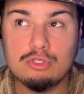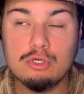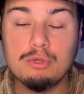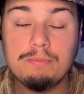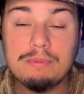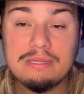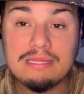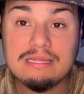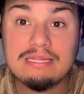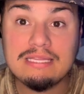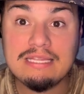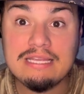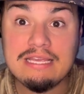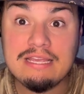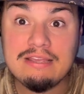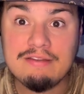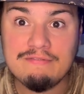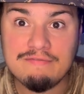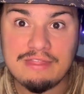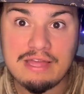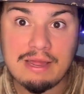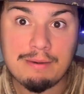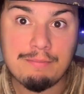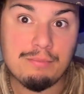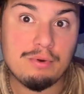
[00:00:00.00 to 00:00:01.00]
believe
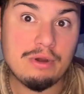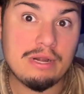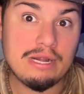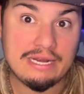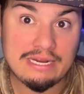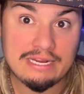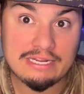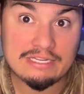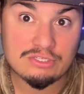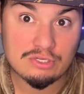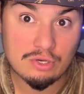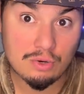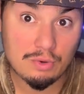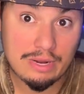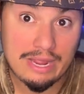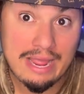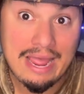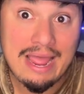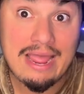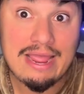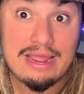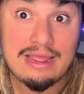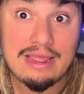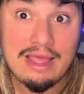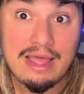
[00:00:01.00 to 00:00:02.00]
that Britney is
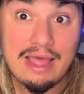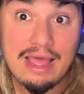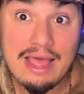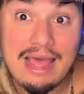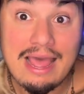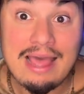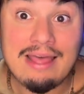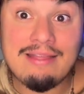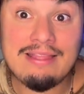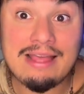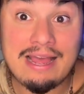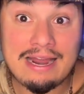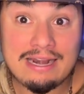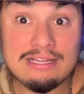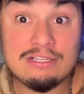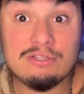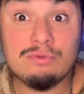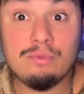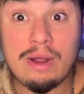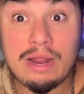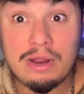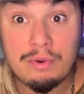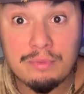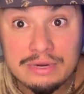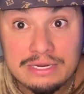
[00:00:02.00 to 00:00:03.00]
okay, and that is
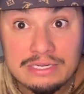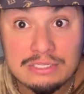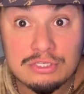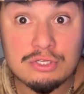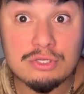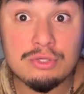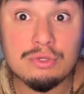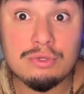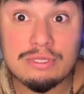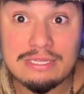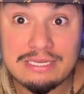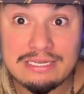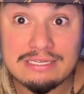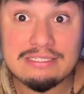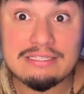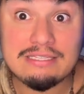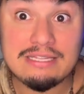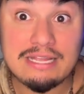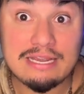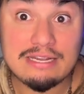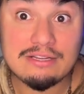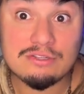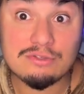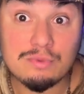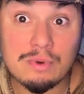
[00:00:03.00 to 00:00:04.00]
why we do these
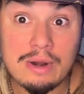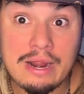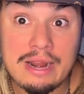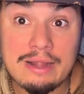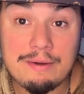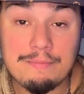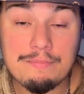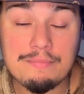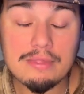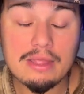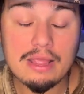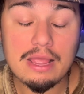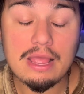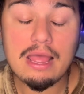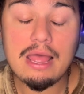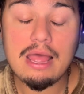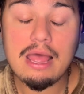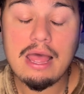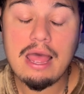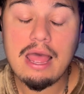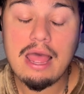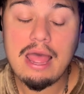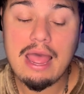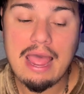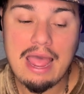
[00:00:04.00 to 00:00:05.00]
things, right?
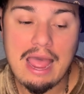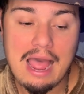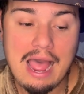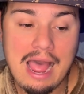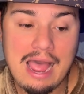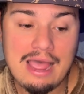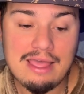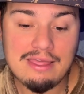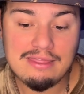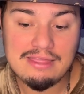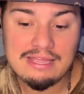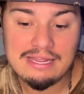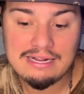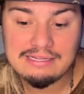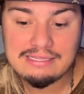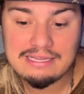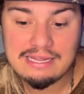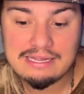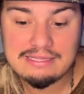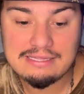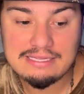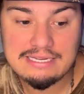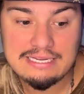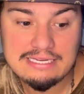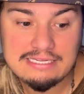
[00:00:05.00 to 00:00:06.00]
I think
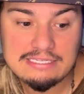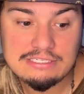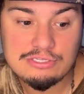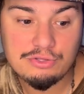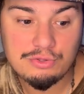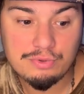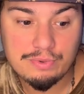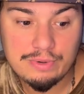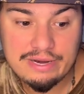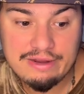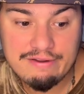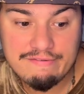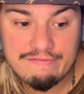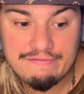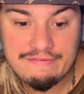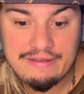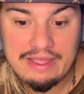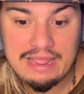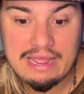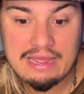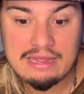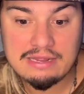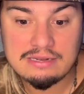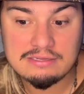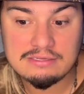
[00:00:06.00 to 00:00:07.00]
that these three
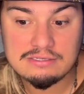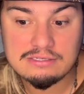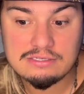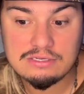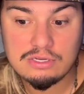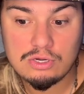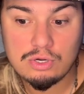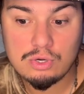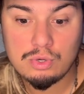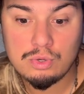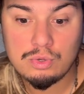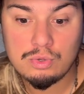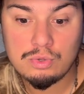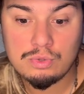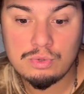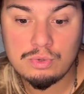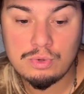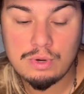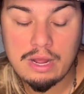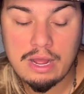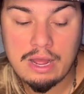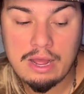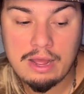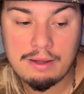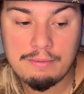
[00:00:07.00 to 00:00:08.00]
fans who
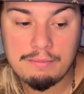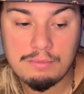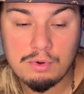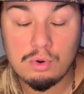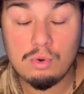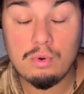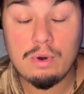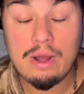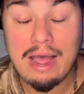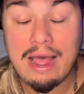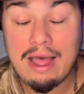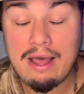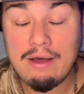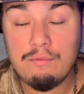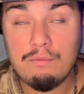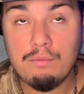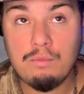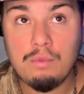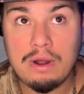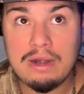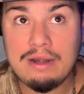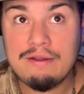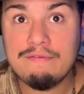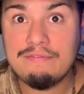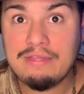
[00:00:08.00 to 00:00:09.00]
have,
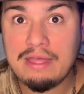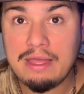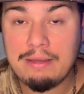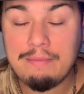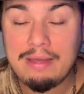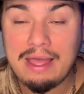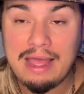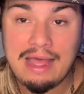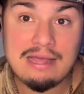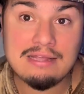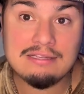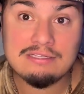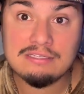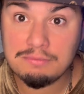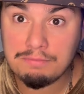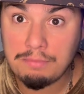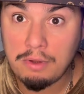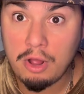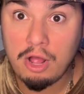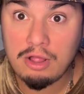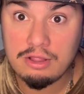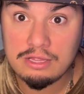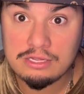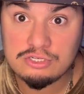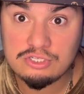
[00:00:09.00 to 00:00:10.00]
one of them has
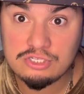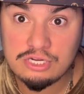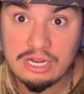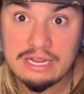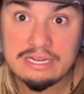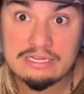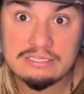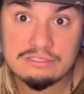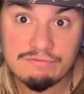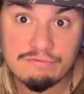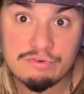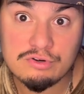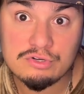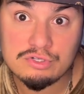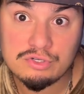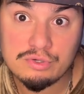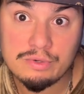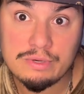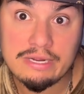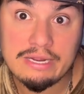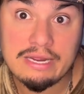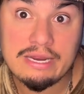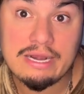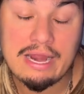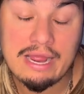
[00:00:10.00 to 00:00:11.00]
apologized for
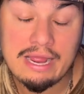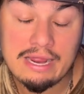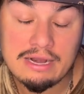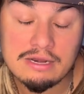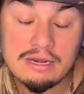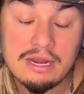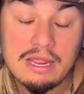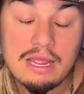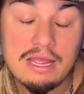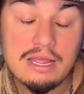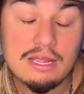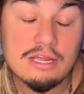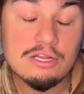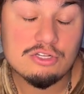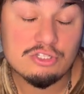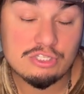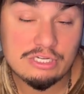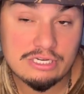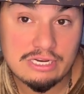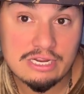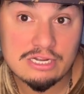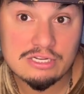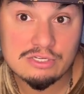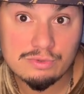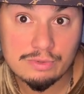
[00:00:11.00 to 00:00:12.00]
doing it, and she
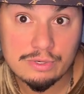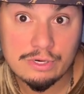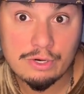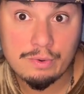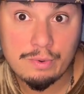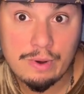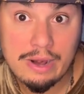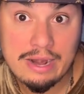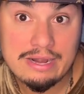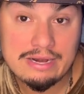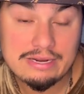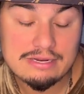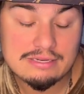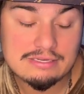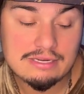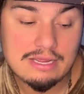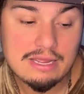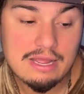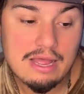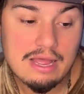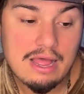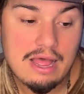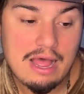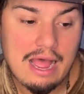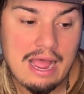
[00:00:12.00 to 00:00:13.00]
does regret it.
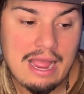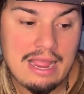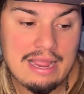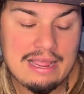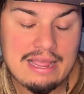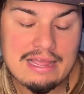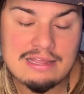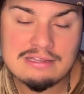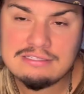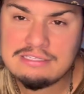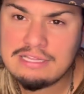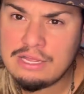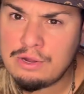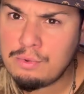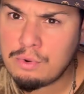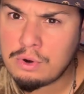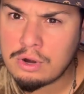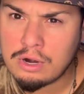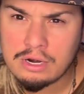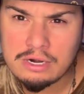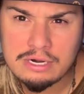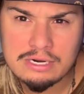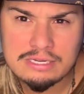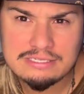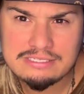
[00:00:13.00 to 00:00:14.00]
I guess they were
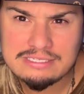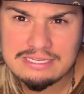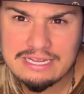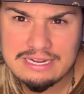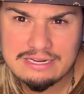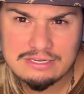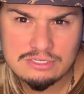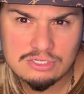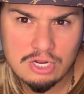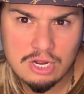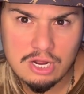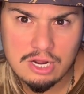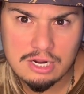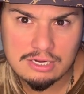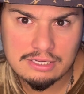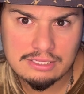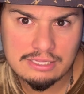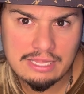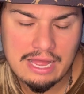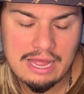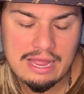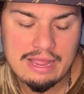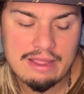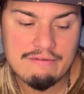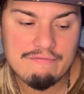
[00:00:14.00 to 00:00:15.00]
on a TikTok
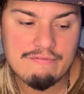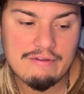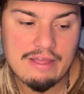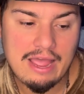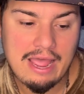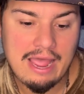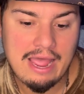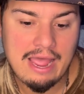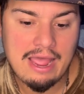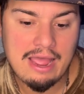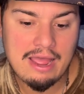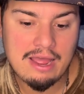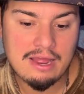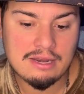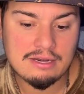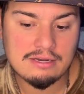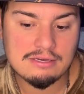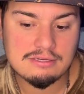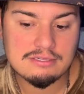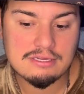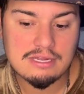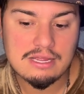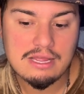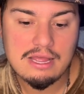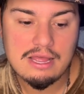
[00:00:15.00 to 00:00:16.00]
live, and